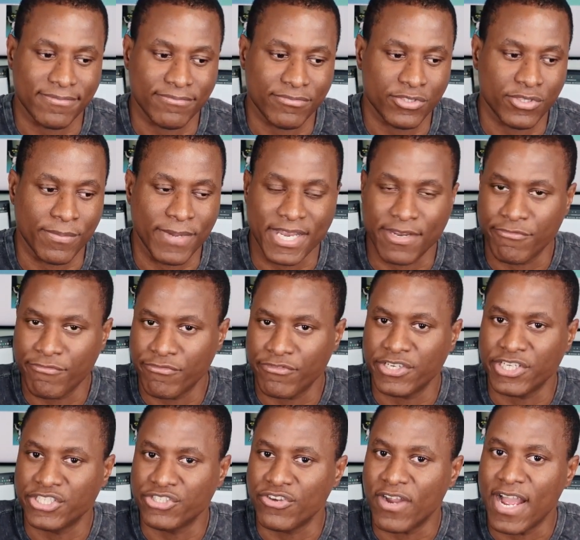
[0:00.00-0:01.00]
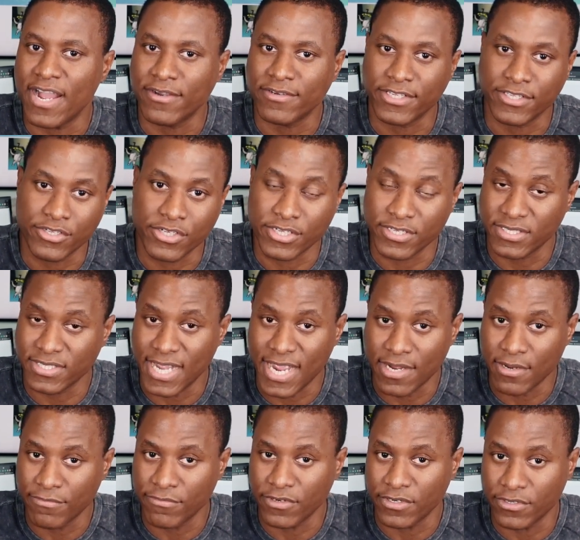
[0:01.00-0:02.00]
some kind of free trial that you can
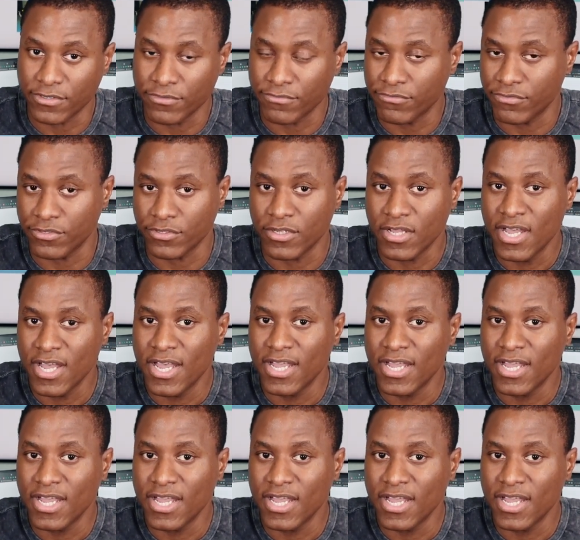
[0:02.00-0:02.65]
sign up for